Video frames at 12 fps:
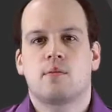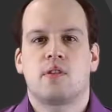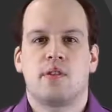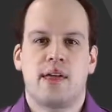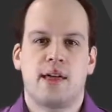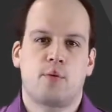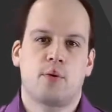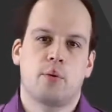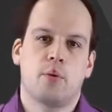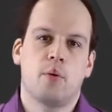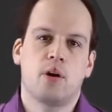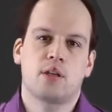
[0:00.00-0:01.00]
that what we
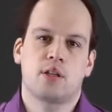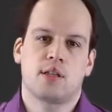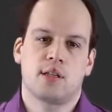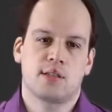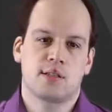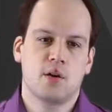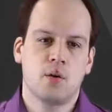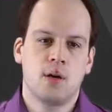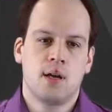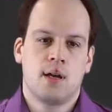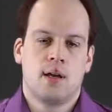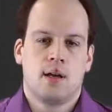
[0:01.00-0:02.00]
wanted, and so
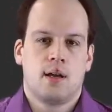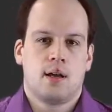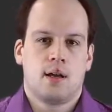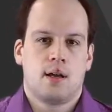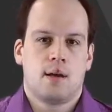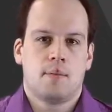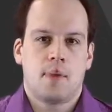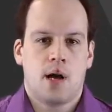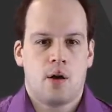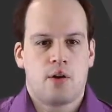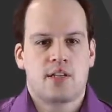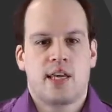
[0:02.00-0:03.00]

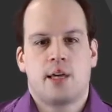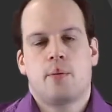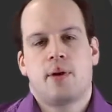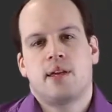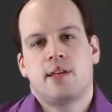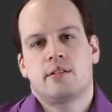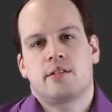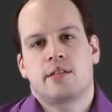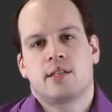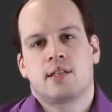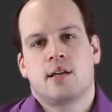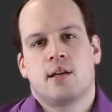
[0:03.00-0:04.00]
Our takeaway here is